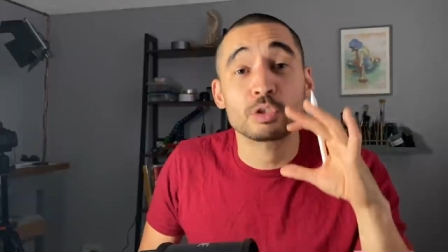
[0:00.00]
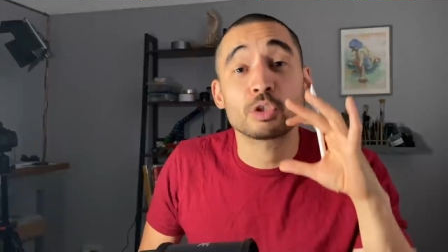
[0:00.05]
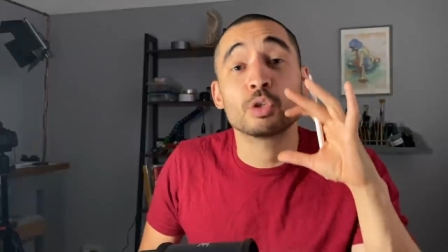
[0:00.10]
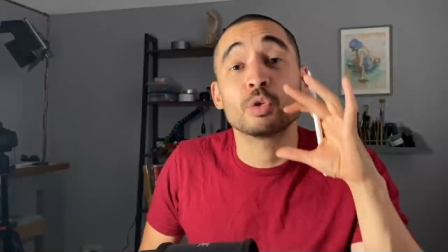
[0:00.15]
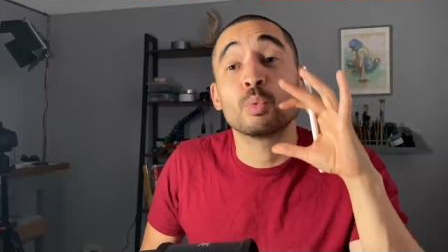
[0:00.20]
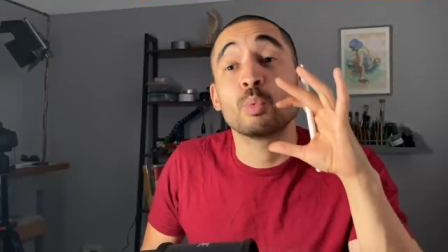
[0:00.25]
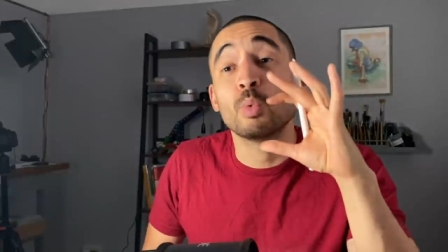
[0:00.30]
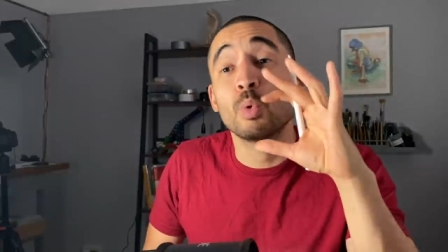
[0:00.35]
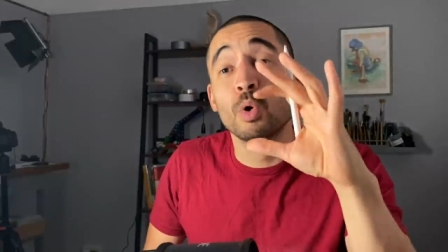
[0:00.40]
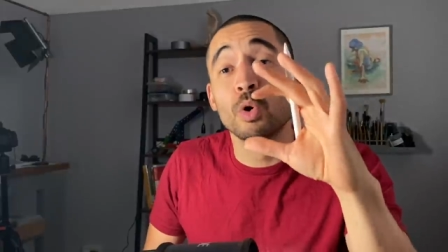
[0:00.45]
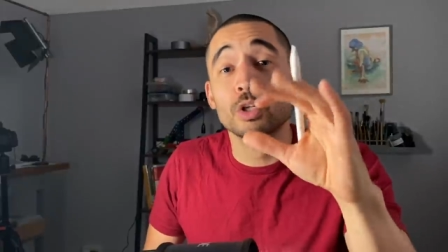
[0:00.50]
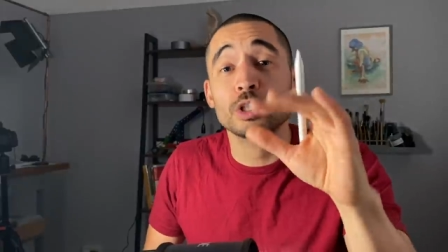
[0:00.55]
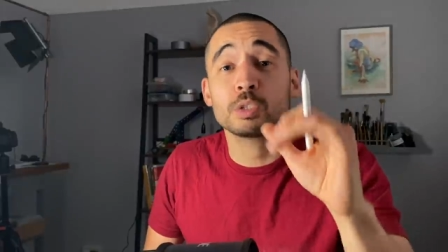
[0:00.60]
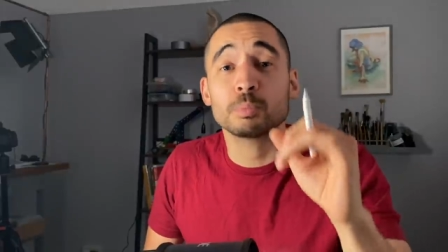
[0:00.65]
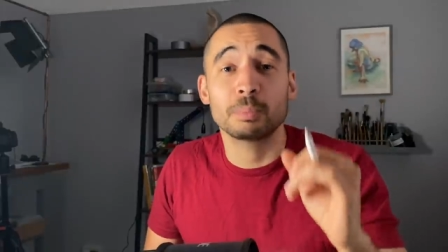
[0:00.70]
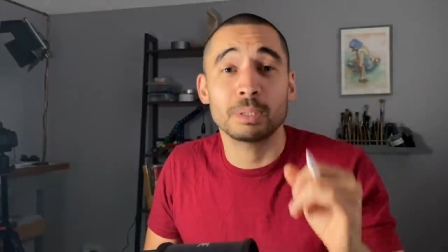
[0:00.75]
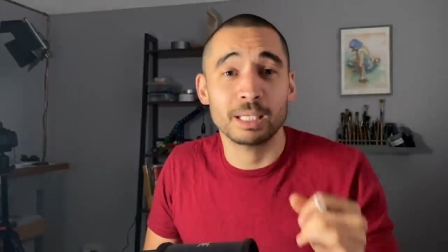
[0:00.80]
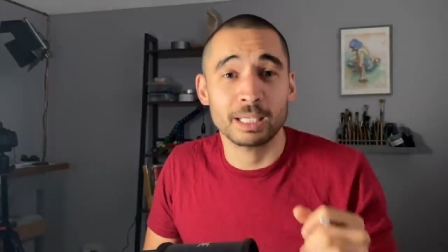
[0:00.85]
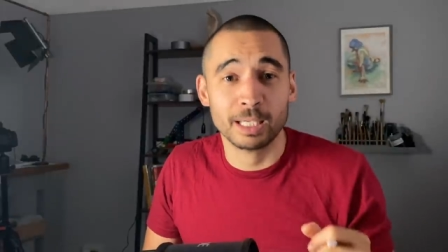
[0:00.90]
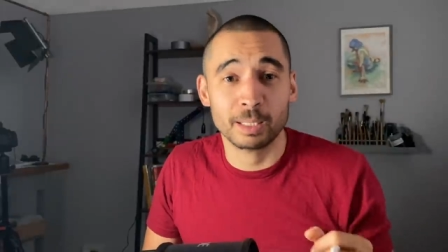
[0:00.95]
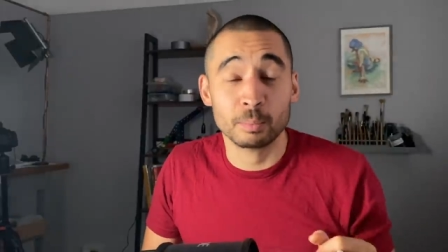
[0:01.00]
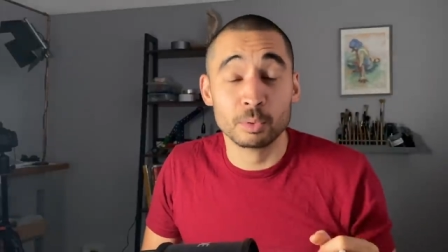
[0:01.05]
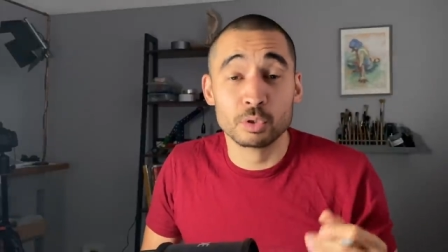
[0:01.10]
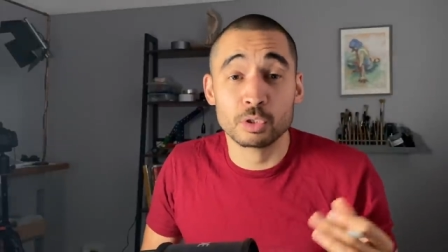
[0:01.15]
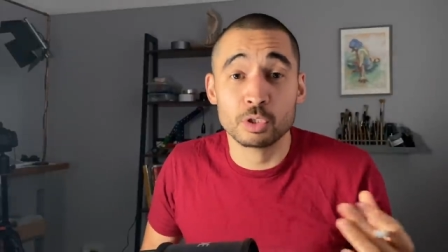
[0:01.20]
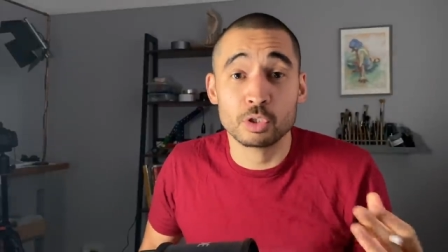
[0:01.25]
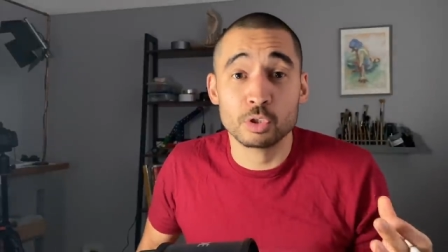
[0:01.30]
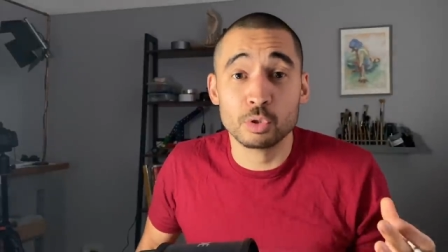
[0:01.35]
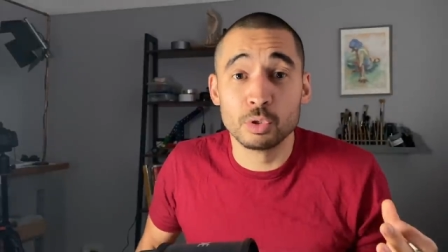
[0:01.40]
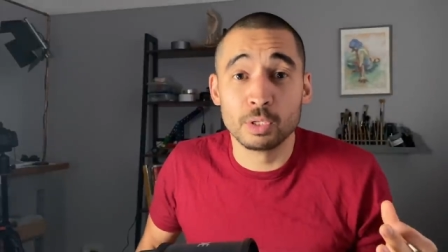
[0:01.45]
towards being able
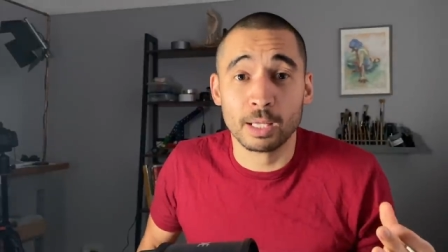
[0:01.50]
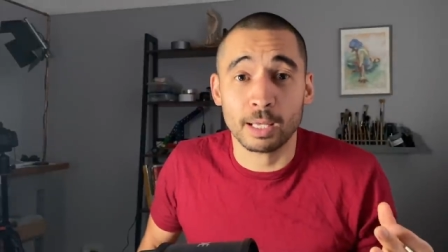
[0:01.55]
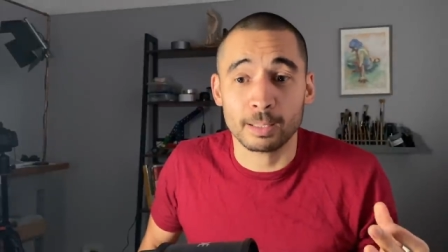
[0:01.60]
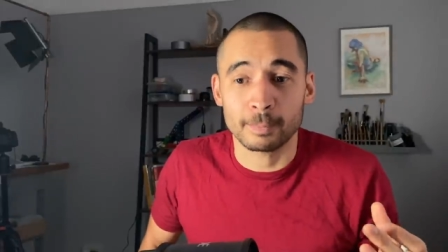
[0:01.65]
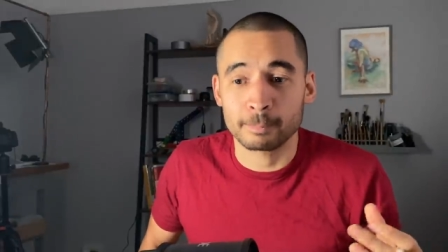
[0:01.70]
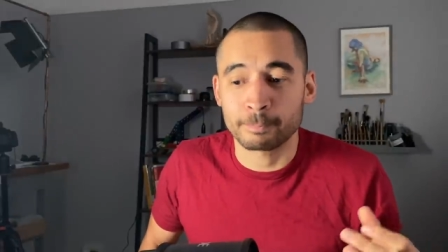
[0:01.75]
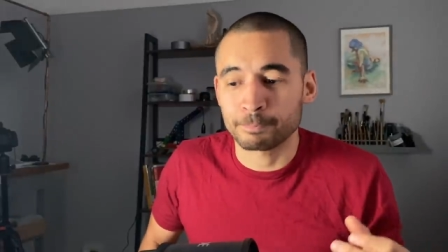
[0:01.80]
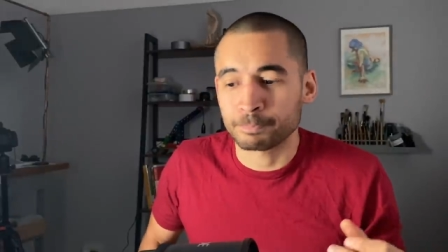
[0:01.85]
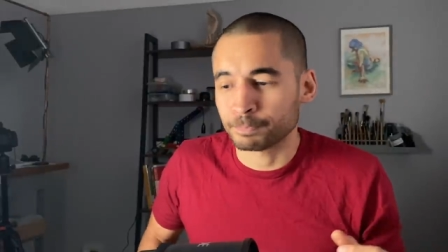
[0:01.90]
to do that.